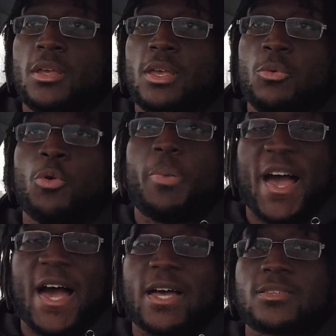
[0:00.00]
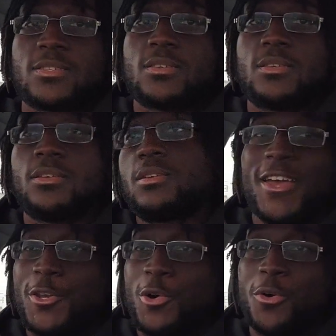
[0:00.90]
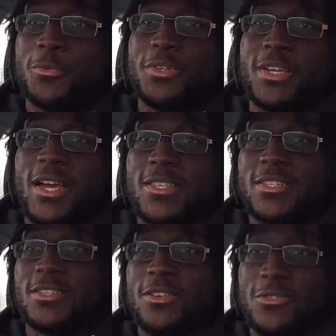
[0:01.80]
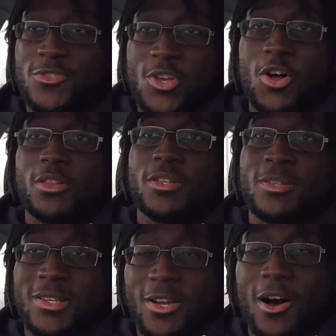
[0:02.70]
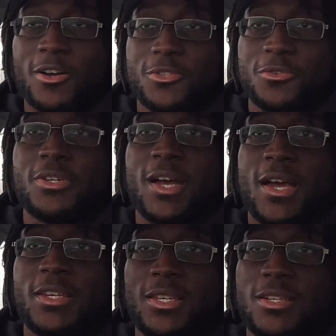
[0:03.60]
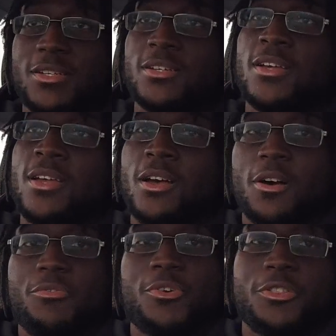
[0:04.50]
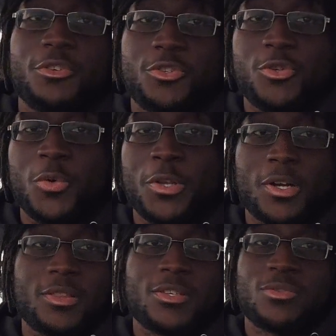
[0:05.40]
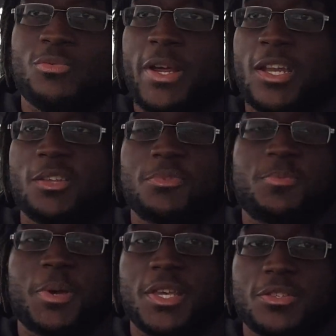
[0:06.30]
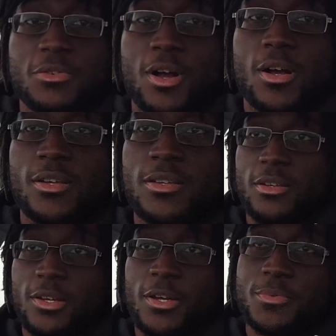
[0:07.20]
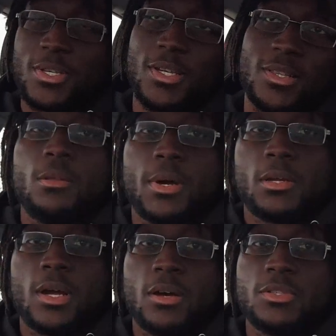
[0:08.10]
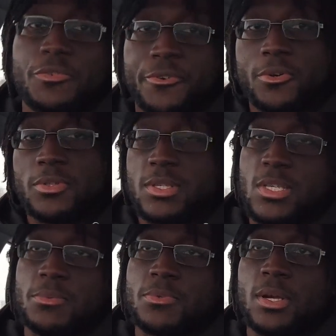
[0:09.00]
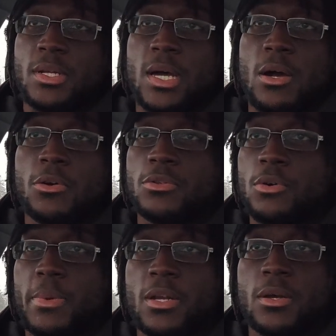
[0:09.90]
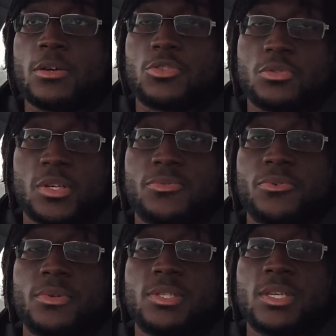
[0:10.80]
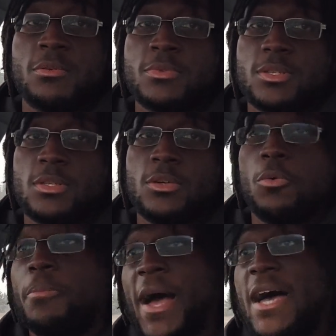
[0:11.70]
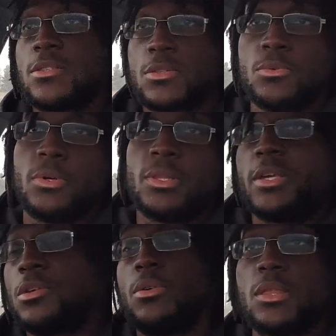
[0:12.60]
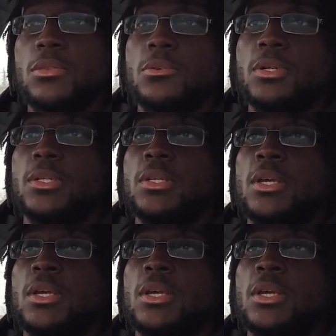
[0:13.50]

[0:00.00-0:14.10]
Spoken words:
it will pass. No one really has a solid, concrete idea of what they're doing on this random space rock. You get what I'm saying? No matter how difficult it seems right now, or no matter how stressful it seems, you'll pass through it. Like, you'll get through it.